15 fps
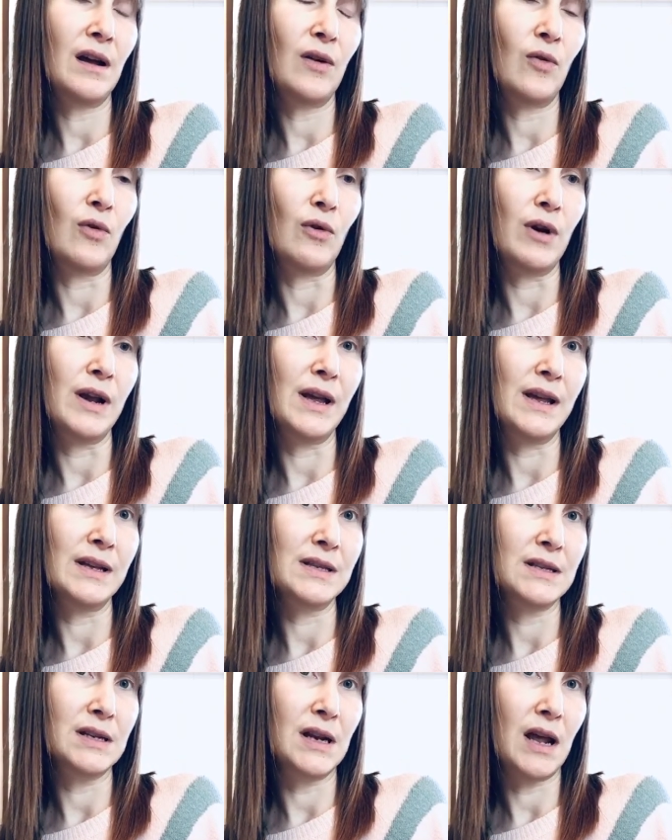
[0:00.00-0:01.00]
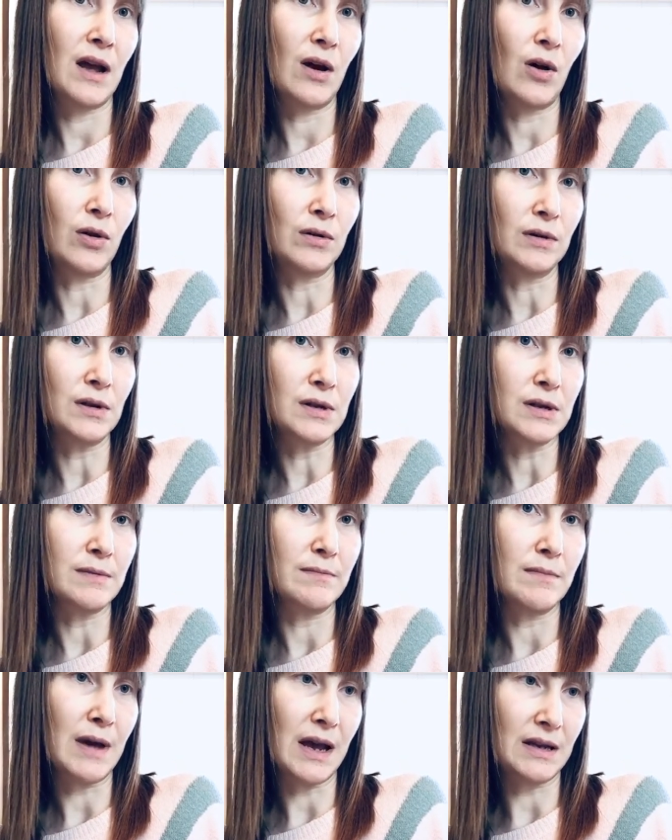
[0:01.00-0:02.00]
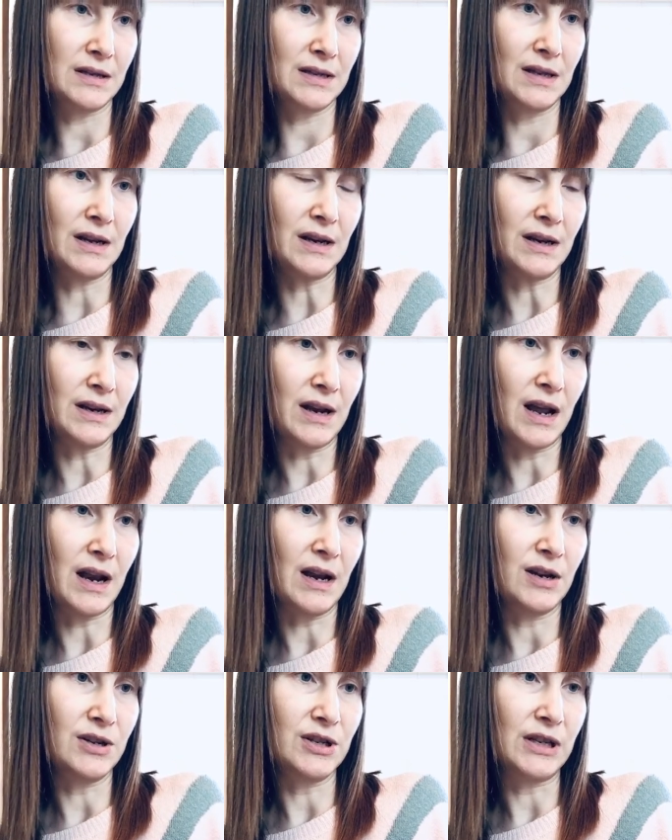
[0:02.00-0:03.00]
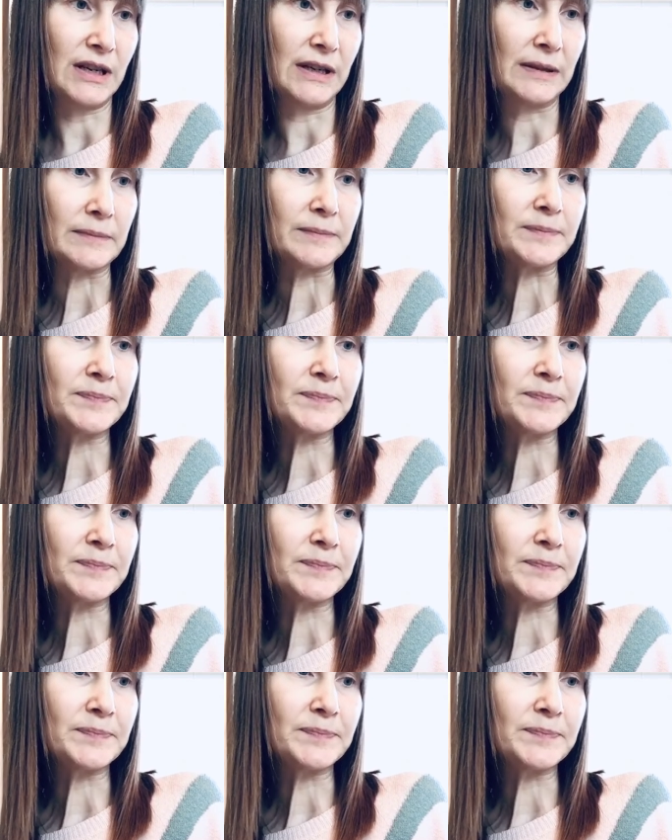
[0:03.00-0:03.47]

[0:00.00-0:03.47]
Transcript: or it's an older masculine energy